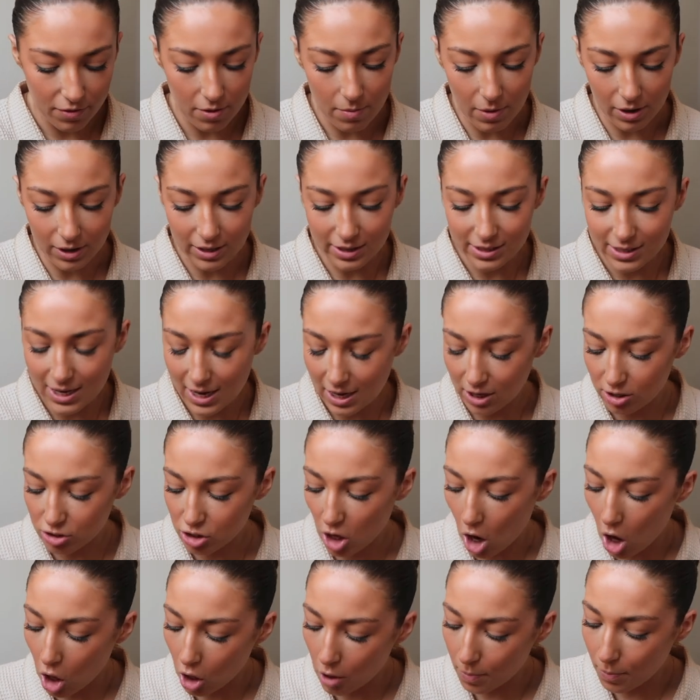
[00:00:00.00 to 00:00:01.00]
them on a
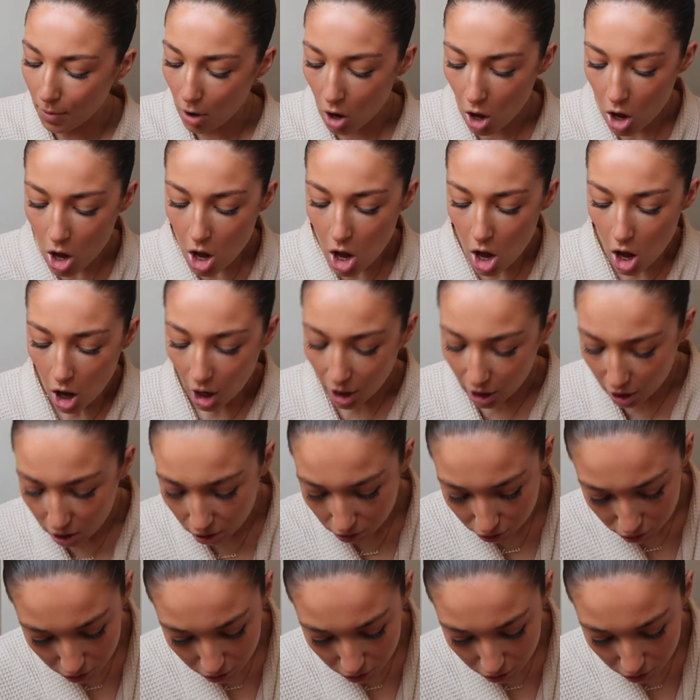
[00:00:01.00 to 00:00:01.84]
TikTok, but I got